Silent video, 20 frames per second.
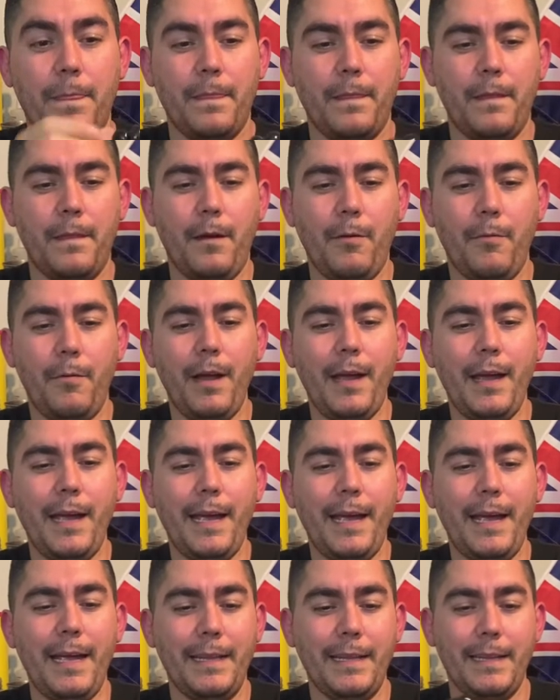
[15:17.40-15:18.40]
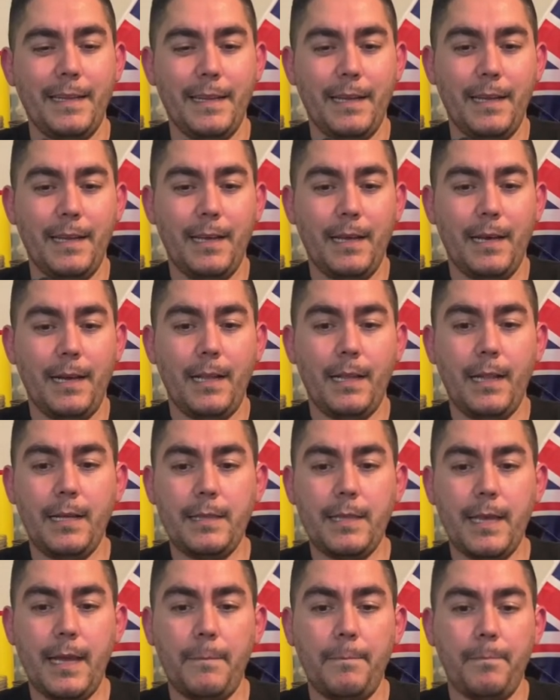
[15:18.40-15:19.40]
All right, I like
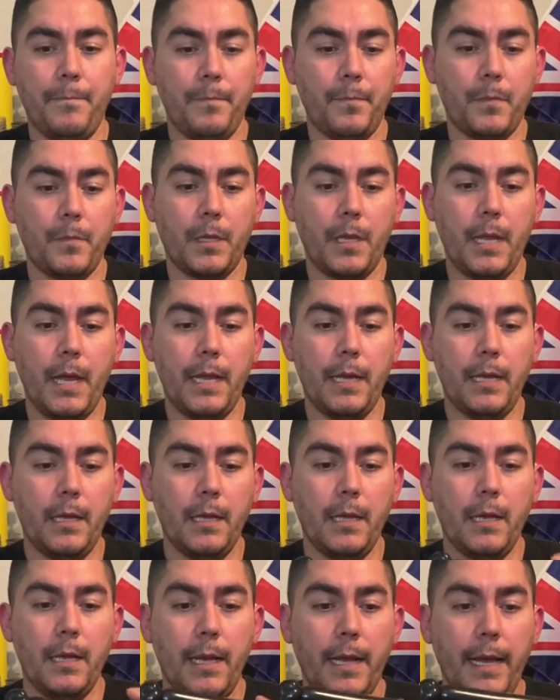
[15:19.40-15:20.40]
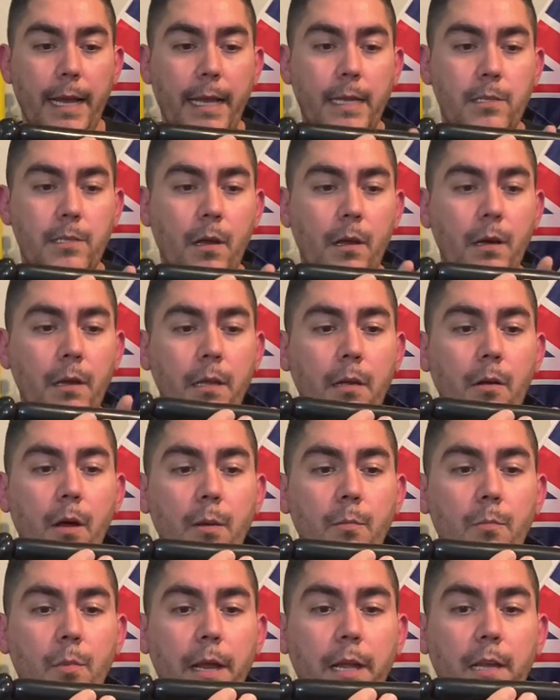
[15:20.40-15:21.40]
that. Okay, and so I'm gonna go
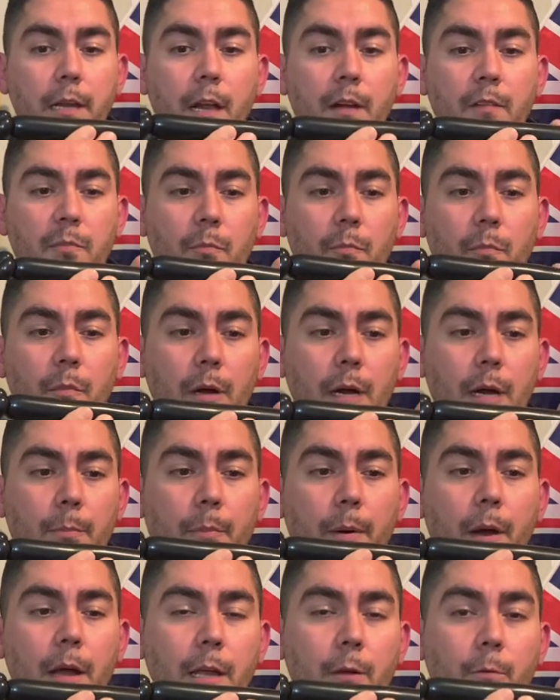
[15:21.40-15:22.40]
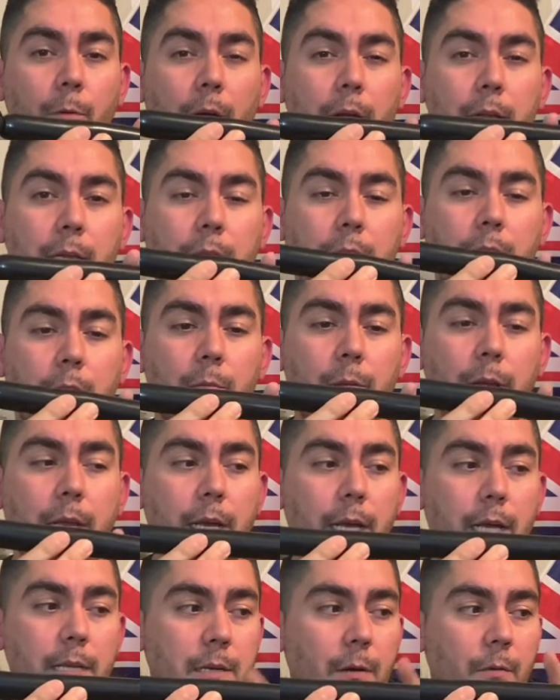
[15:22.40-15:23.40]
ahead and break it off probably around here
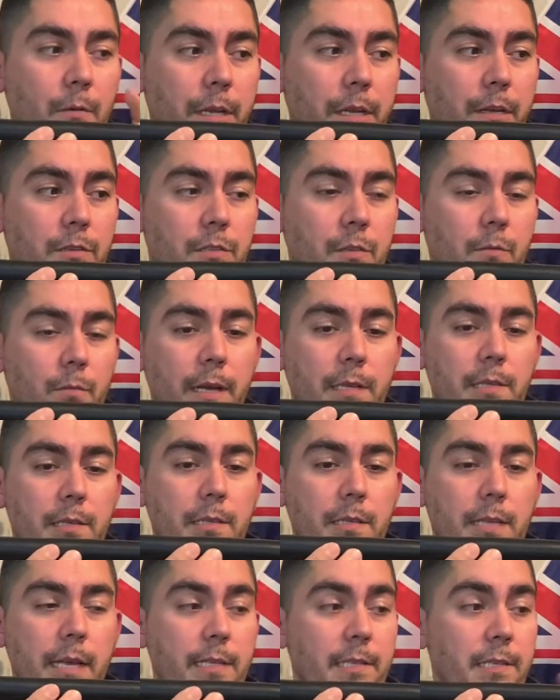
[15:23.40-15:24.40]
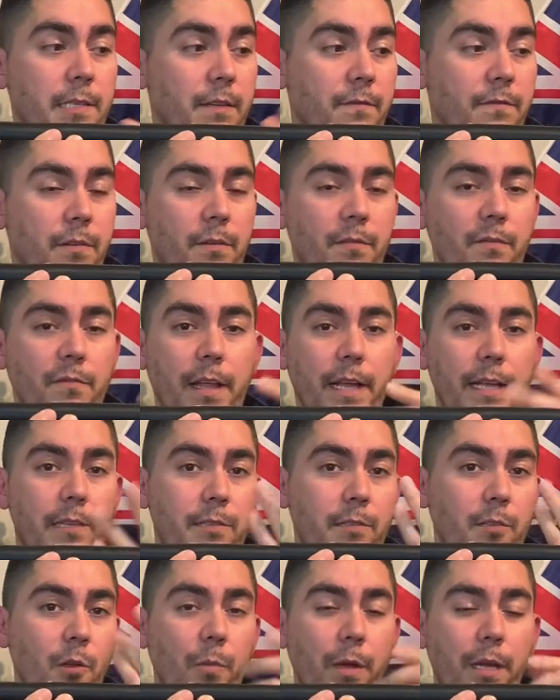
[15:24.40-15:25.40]
because I wanna use the rest of this, and if it
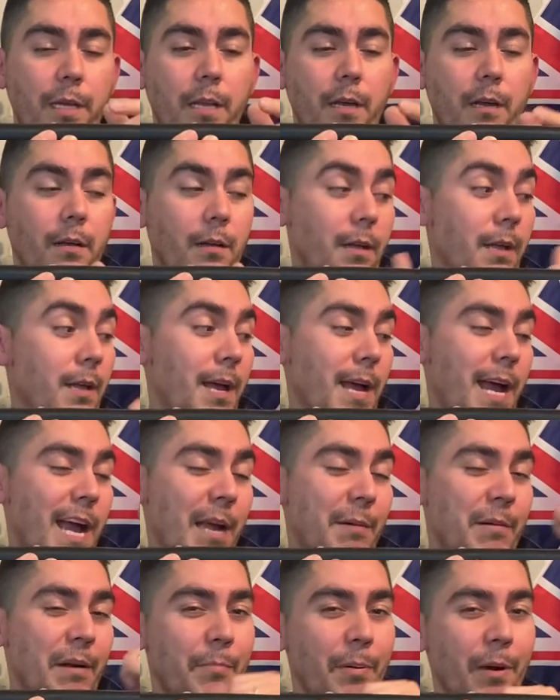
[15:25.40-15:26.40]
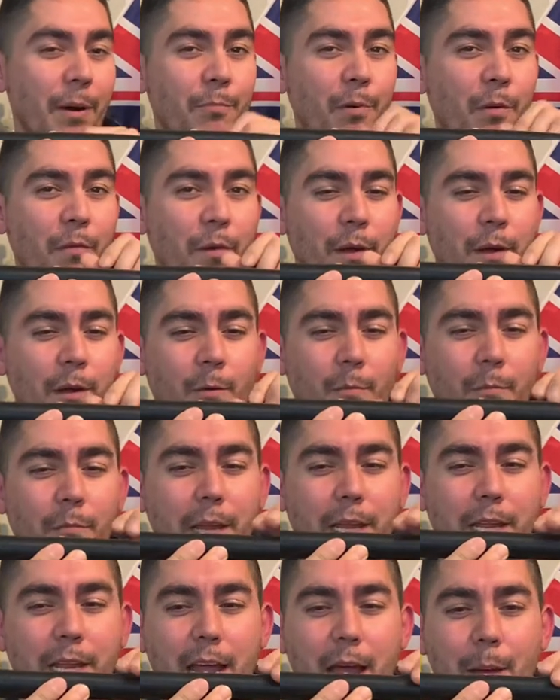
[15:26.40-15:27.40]
inflates, no big deal. I got my pump over here to
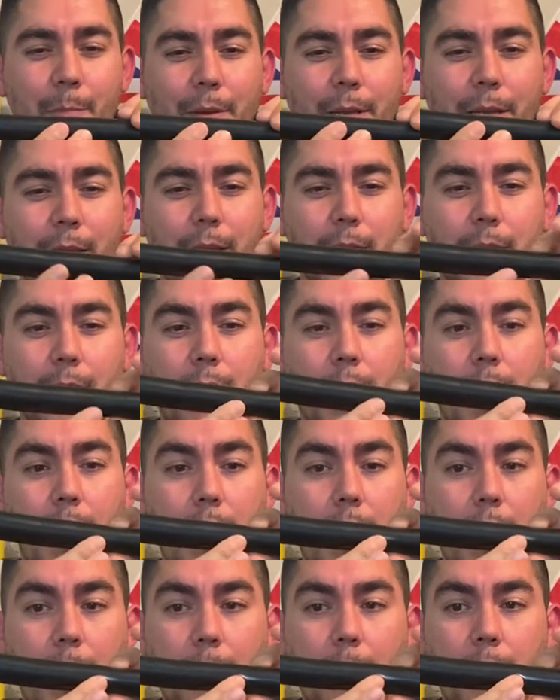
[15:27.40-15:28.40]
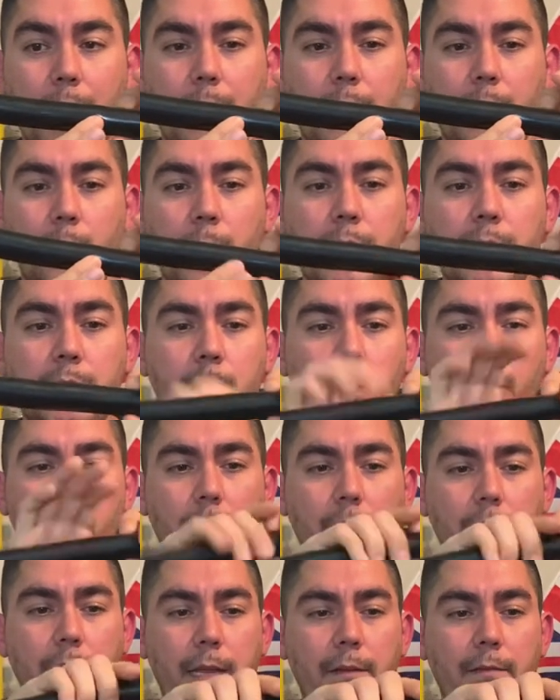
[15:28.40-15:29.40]
make it happen. And the reason I
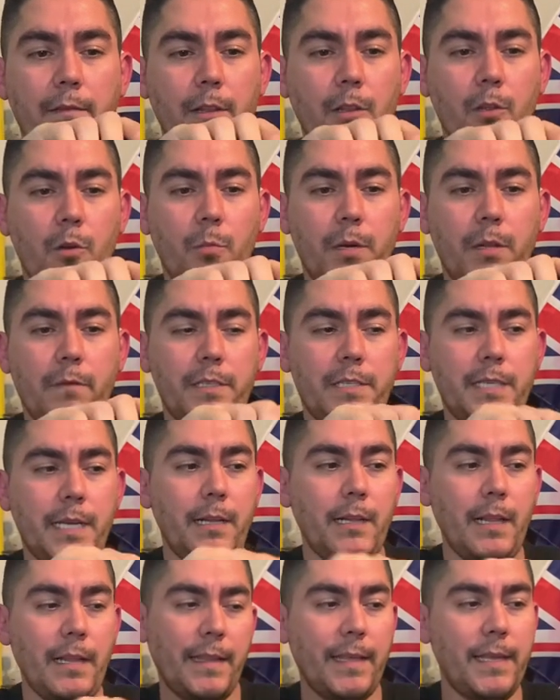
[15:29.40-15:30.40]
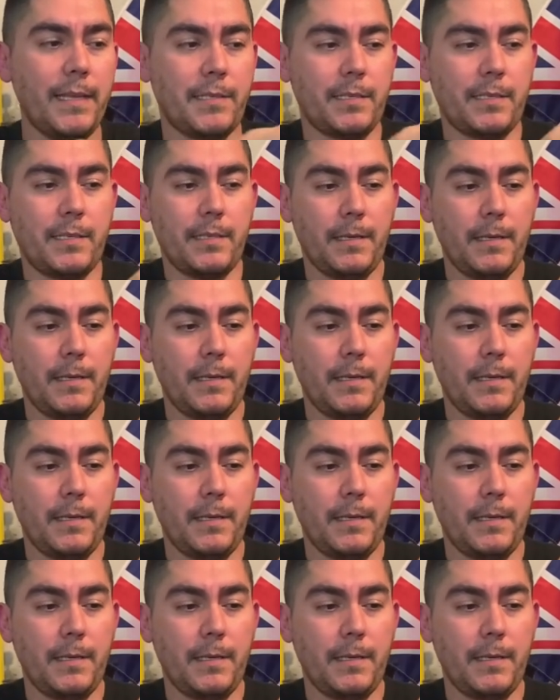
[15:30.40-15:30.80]
wanna leave a little bit of a tail on this,